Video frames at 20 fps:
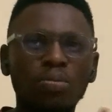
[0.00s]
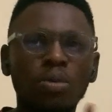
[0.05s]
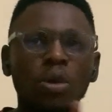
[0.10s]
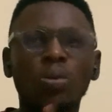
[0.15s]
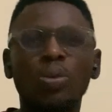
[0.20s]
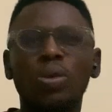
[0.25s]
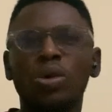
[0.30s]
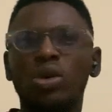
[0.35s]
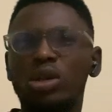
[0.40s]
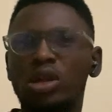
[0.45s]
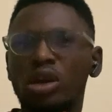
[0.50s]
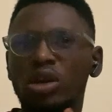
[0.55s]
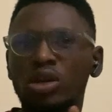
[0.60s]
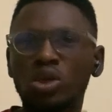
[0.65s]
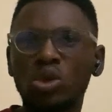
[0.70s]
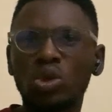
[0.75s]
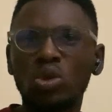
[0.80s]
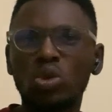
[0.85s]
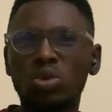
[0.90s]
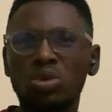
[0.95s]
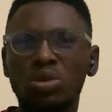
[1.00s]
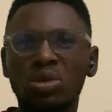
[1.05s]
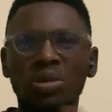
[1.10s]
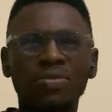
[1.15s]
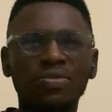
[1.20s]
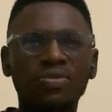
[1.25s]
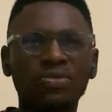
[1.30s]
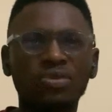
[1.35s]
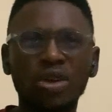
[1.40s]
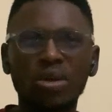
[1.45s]
popular tools
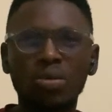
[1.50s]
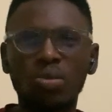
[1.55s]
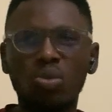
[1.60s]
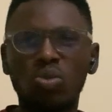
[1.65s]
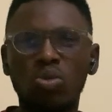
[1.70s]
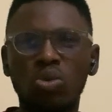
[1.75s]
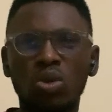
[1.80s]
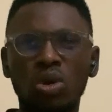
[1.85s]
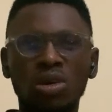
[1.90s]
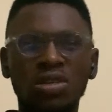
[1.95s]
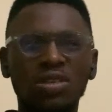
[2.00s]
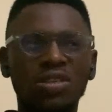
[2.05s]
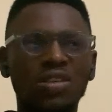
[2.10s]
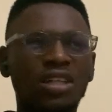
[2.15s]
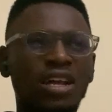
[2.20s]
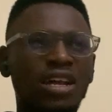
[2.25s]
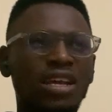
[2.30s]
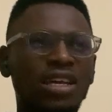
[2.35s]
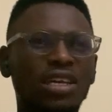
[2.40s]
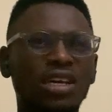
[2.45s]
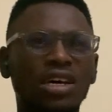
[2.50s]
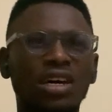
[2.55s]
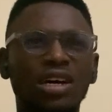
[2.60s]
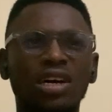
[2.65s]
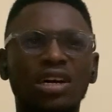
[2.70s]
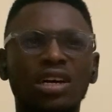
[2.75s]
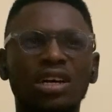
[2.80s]
and frameworks like